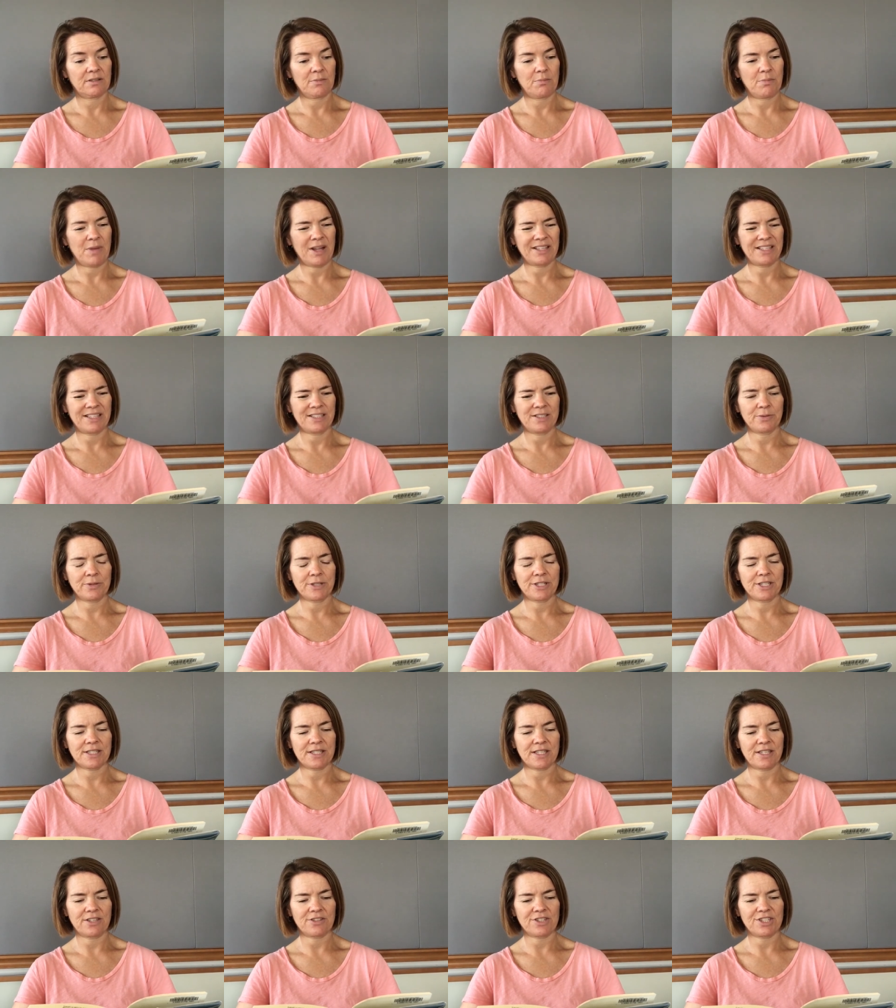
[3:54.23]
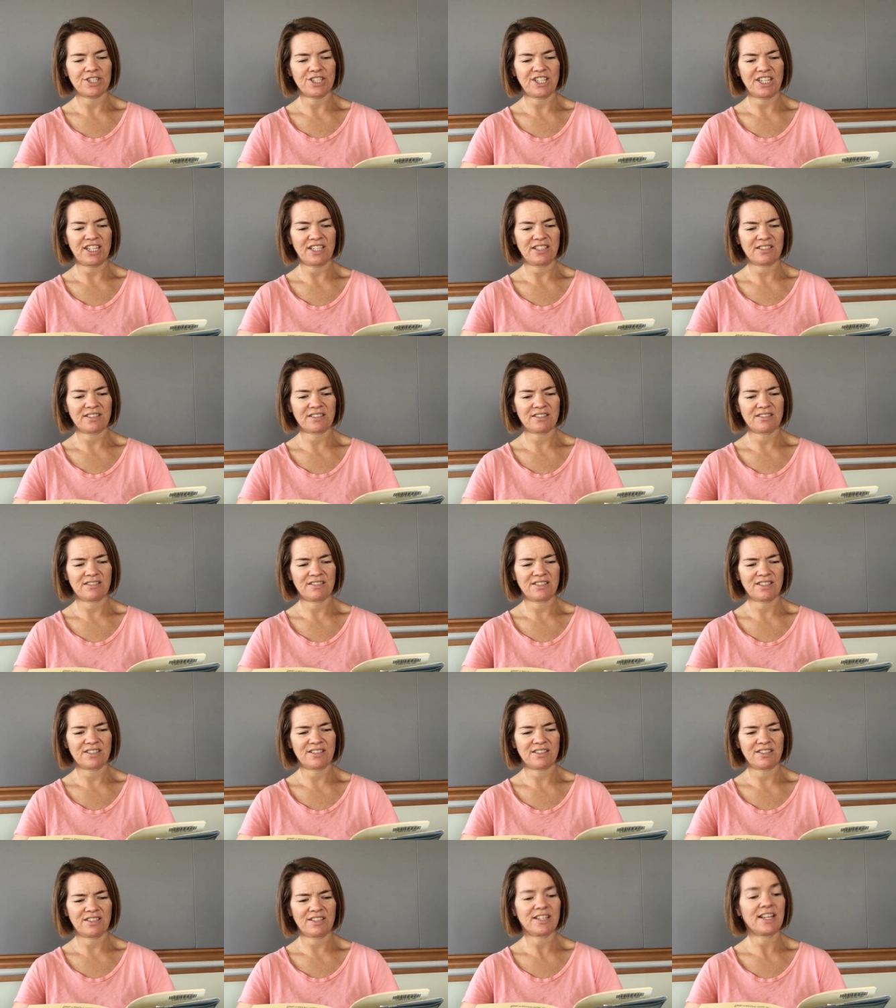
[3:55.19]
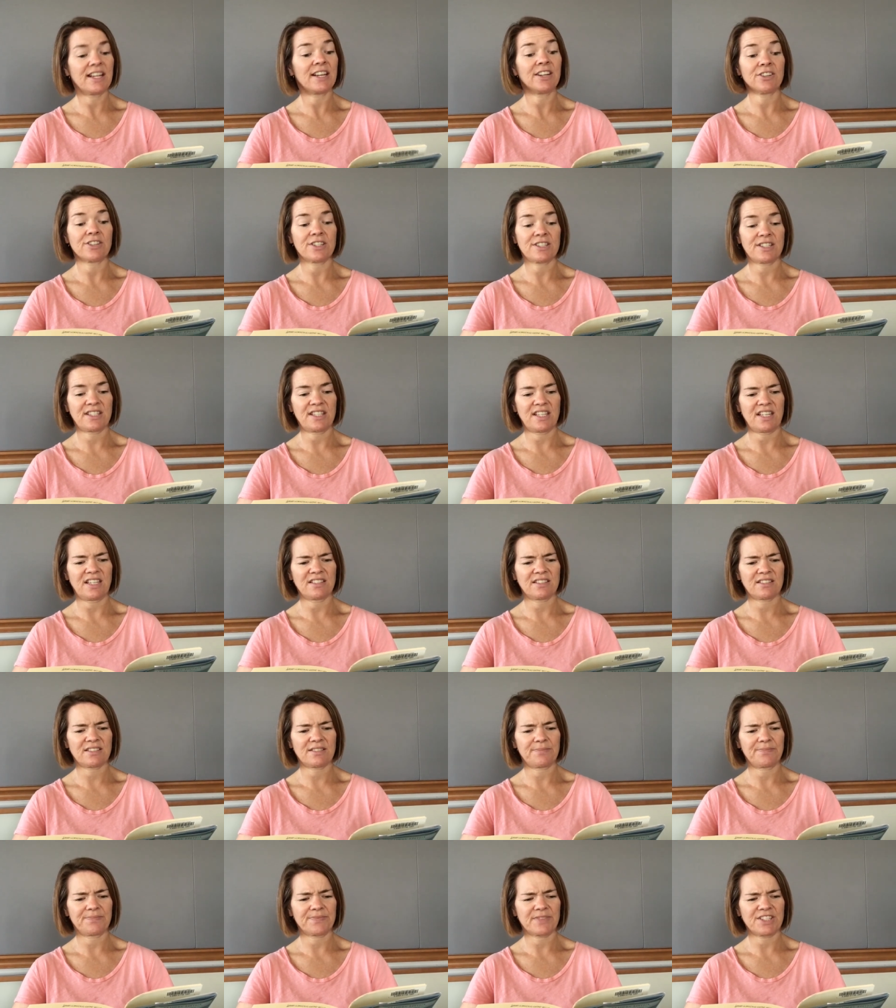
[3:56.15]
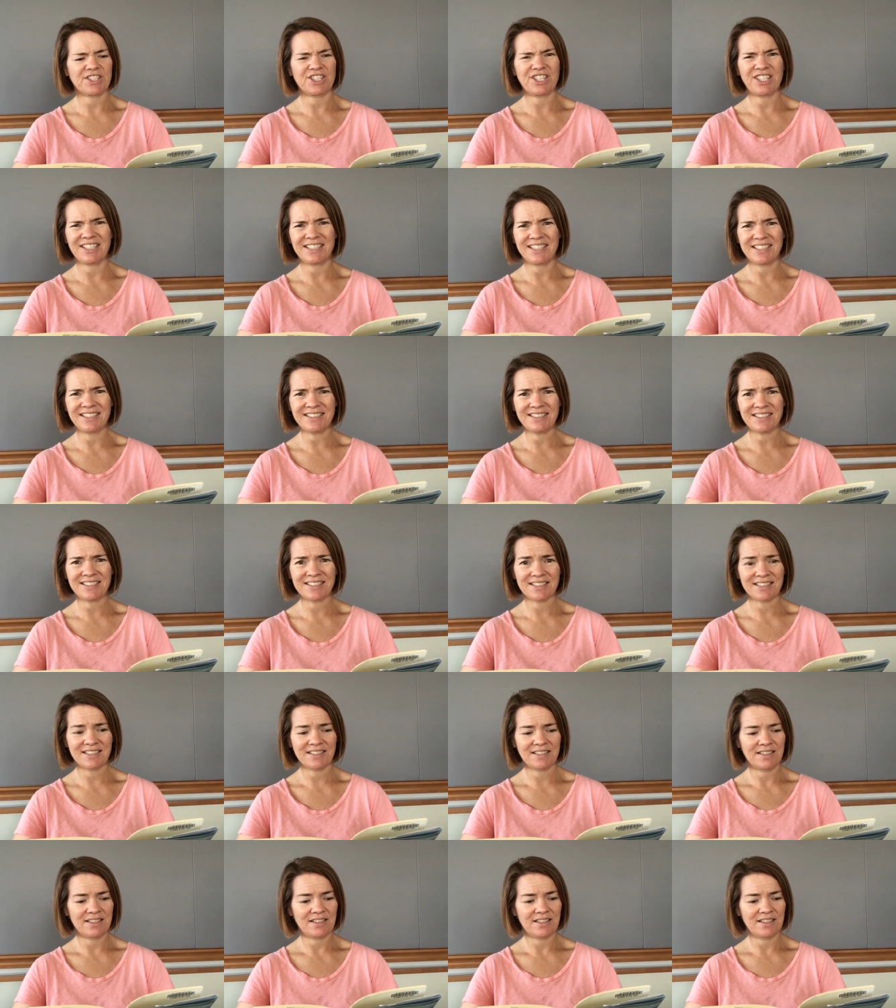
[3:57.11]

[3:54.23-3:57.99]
Molly twitches in her sheet, in her seat. She didn't?